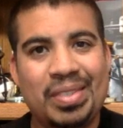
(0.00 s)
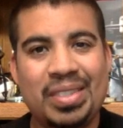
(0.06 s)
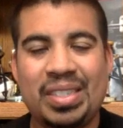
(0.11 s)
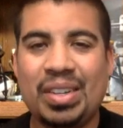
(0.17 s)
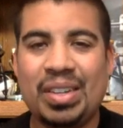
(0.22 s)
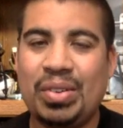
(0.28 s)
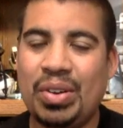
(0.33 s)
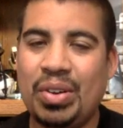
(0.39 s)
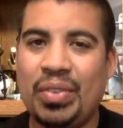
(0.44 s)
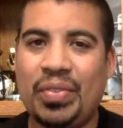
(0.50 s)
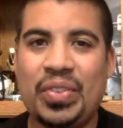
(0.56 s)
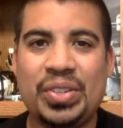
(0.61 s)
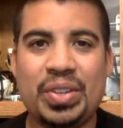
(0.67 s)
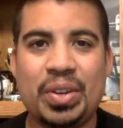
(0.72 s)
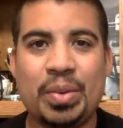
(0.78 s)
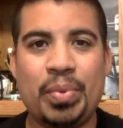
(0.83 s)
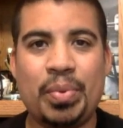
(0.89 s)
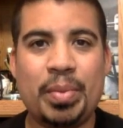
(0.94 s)
Don't know if he's
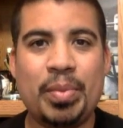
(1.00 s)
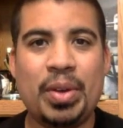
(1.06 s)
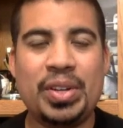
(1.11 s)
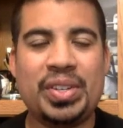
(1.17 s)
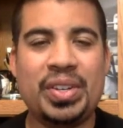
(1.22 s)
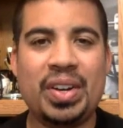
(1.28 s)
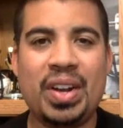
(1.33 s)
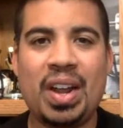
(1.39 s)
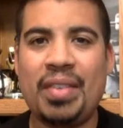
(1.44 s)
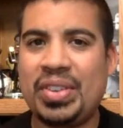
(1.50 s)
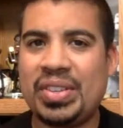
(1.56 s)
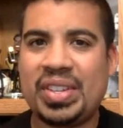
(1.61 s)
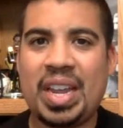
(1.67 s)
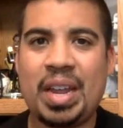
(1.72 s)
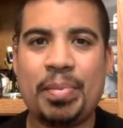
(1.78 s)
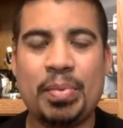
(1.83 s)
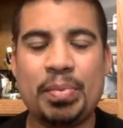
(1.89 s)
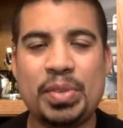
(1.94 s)
going to bring much. And
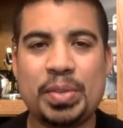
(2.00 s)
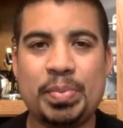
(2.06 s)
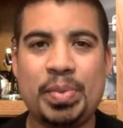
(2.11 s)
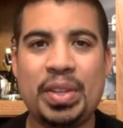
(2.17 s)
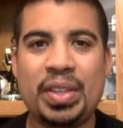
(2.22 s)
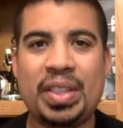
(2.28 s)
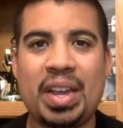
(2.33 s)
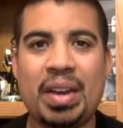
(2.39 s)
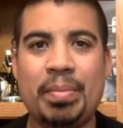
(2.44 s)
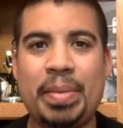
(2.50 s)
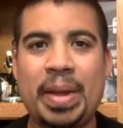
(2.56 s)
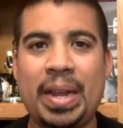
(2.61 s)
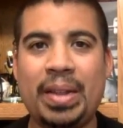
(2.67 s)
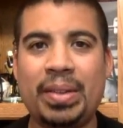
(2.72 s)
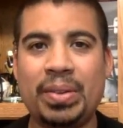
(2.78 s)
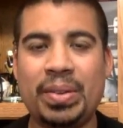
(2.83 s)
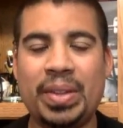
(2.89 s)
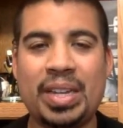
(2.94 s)
obviously Abram Smith out of
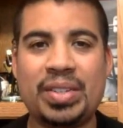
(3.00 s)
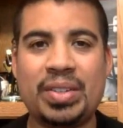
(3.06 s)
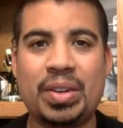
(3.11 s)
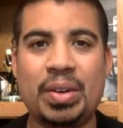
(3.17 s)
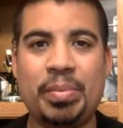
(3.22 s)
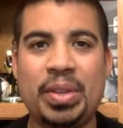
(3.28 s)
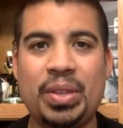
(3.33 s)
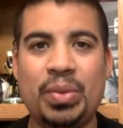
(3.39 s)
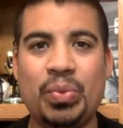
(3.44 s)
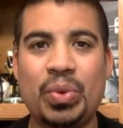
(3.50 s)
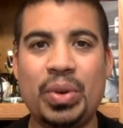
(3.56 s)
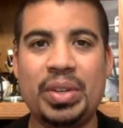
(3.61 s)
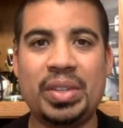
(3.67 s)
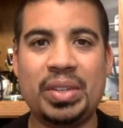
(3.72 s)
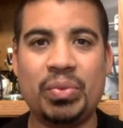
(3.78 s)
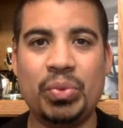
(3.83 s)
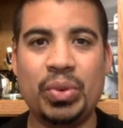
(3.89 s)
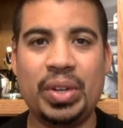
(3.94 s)
Baylor, that's going to be the one
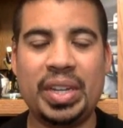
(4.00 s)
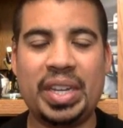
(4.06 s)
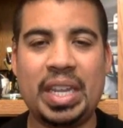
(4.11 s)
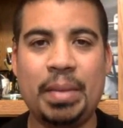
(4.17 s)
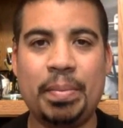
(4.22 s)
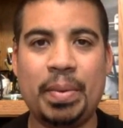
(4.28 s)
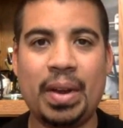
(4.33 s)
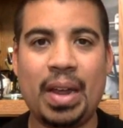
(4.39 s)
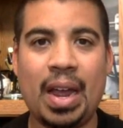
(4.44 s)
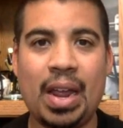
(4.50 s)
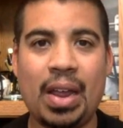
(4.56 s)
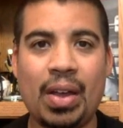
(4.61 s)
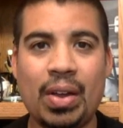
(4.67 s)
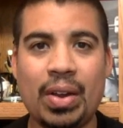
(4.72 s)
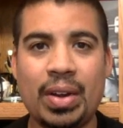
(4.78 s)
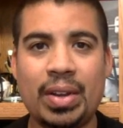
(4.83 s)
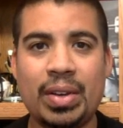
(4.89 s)
to really keep an eye on.